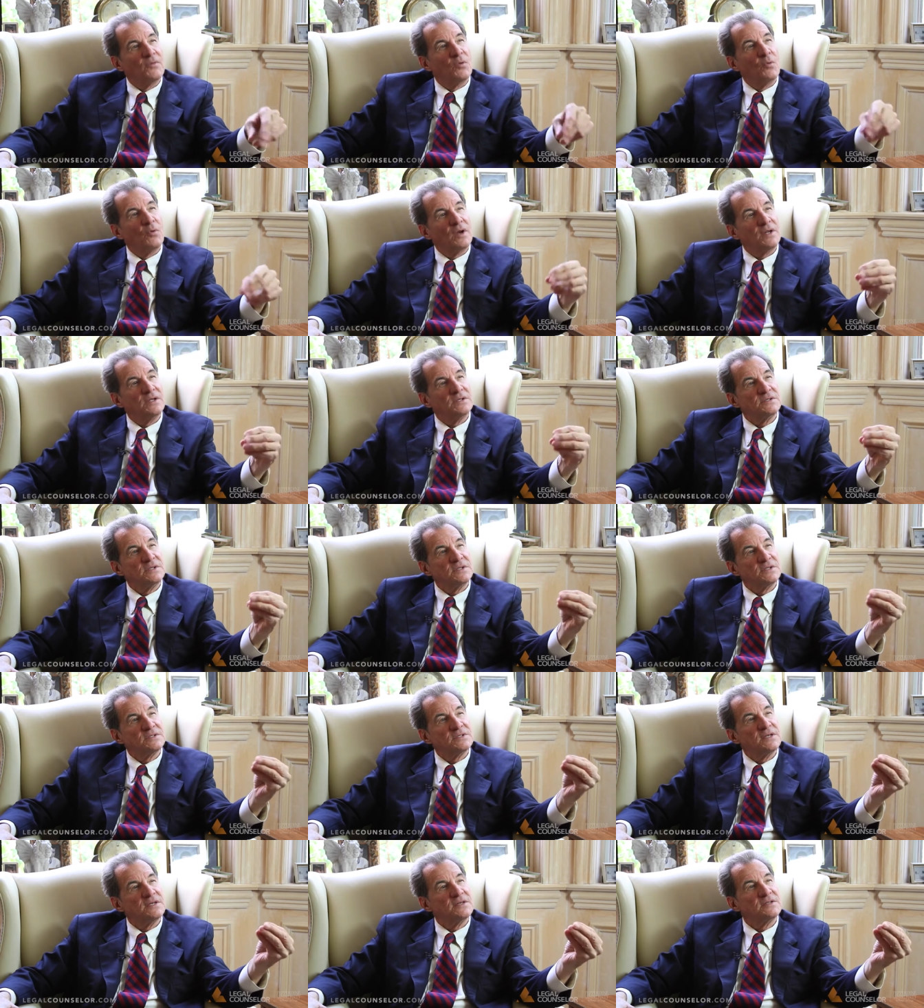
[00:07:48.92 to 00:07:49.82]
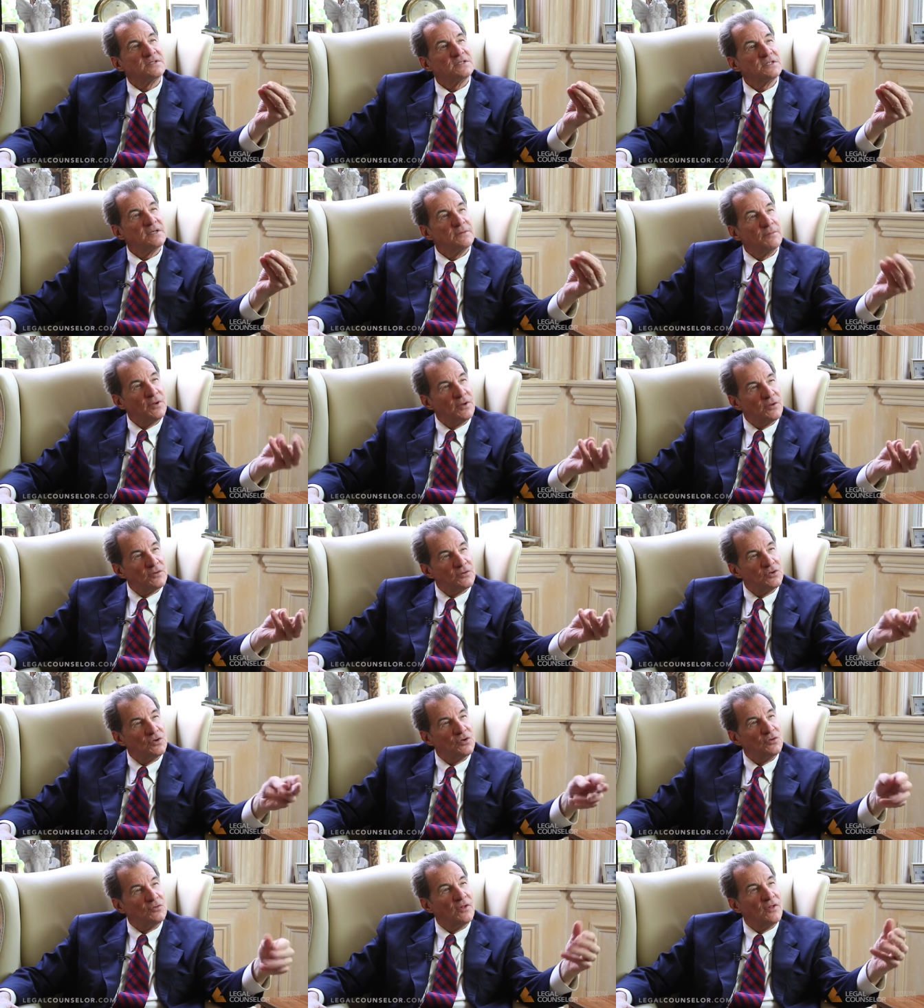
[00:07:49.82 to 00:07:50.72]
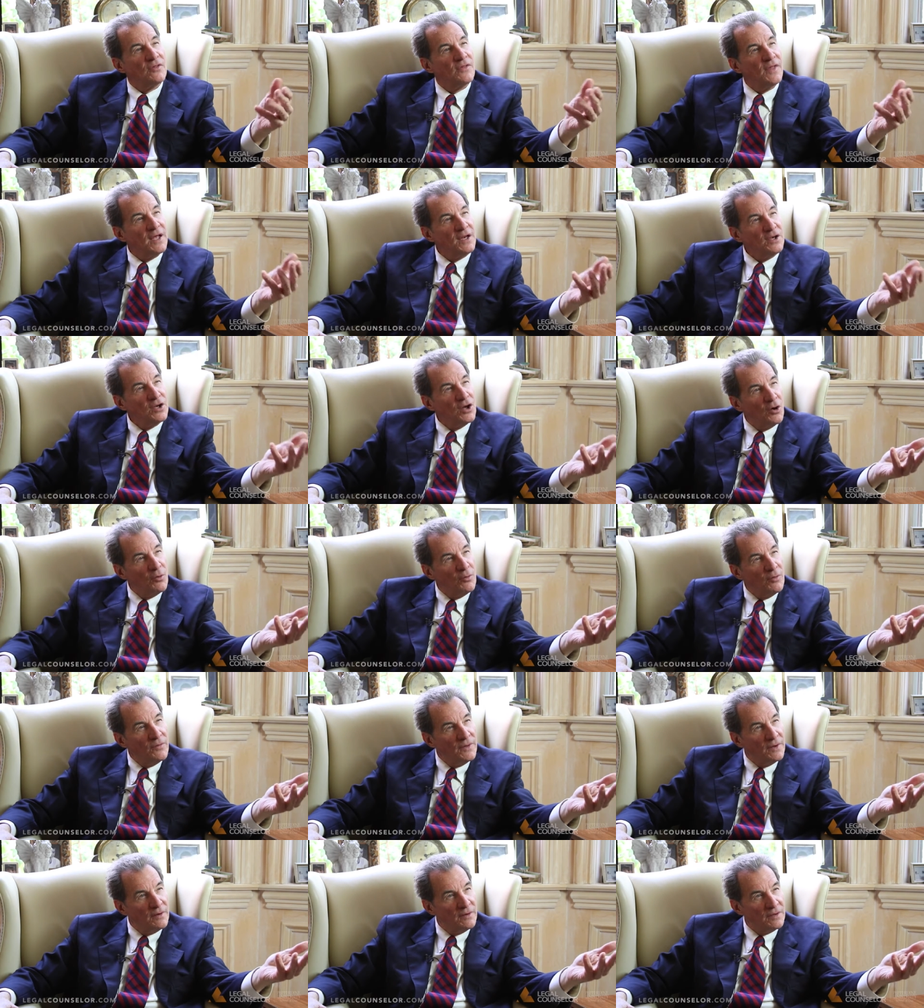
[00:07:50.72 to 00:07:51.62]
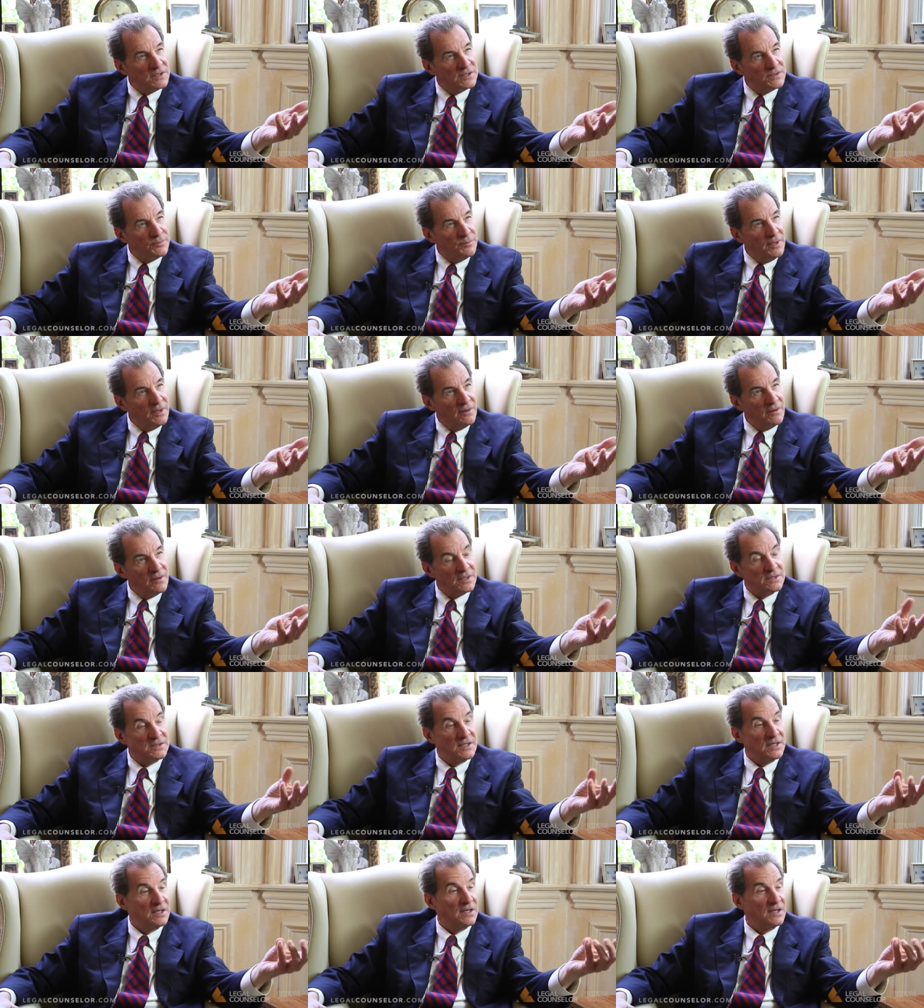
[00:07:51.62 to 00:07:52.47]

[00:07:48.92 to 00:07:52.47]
What is this similar to that they know in their experience?